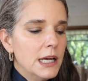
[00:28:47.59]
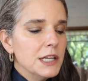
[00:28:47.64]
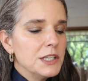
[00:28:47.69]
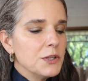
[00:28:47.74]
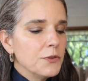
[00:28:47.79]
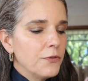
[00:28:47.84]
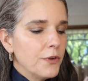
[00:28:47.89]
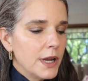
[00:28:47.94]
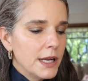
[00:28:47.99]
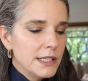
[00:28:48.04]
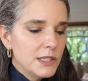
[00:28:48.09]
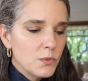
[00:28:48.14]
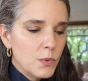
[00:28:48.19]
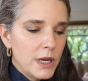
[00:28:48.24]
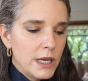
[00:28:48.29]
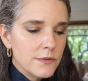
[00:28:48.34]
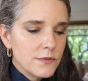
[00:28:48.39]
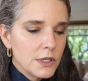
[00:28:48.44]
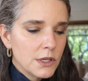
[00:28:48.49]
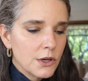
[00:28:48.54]
defines
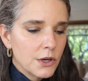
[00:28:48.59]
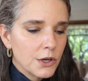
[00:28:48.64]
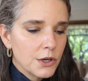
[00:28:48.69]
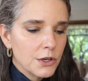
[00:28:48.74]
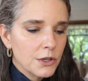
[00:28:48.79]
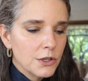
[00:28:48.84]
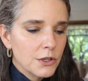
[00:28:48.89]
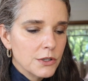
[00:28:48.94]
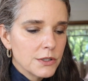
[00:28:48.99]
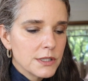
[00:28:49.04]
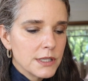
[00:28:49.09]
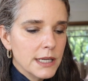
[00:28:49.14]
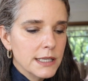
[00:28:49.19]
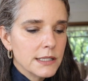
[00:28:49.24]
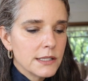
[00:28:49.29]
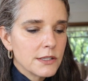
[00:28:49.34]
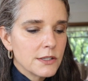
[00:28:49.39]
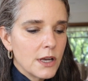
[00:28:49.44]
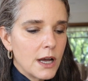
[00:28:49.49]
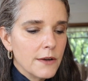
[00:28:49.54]
waves and curls,
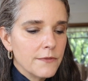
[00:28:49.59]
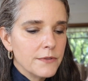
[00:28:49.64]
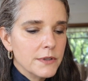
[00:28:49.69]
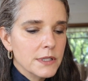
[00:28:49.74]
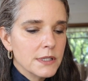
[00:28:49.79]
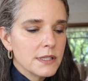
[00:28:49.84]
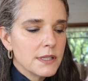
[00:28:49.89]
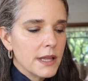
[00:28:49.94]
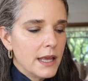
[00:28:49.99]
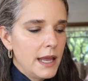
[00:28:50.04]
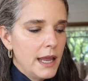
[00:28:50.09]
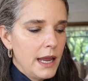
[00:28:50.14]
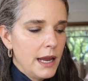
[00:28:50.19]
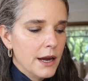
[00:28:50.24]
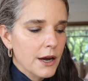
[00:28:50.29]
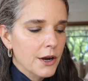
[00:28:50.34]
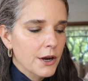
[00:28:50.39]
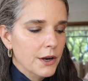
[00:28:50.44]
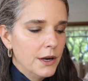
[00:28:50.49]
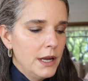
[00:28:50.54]
and softens the
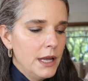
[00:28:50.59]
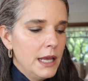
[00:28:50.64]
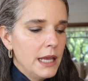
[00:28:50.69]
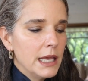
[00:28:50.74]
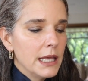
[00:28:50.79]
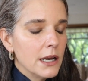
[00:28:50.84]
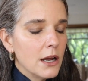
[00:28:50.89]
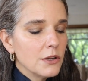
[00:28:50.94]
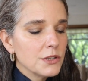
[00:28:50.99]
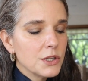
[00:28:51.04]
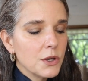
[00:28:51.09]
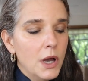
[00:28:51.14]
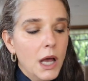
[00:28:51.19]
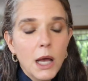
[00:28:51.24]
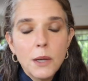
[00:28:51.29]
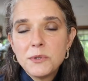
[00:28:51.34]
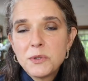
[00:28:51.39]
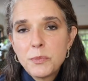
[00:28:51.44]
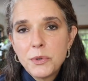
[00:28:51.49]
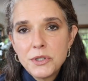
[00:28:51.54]
hair, and also
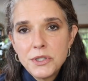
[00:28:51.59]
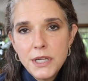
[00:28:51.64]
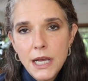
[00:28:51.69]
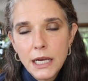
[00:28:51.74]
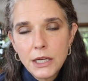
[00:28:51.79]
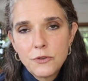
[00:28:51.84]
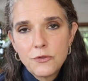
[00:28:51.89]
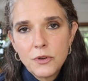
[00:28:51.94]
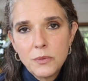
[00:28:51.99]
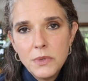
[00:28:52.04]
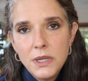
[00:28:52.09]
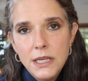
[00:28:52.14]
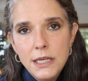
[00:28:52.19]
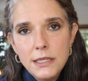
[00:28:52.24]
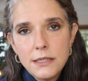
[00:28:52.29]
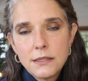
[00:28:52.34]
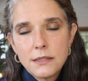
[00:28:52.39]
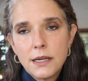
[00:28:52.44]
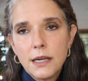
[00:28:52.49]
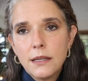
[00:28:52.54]
helps protect from
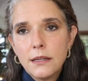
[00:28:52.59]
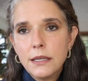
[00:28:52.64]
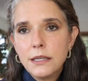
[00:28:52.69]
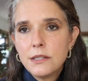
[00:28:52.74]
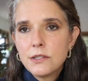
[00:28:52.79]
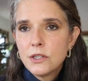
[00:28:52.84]
heat styling.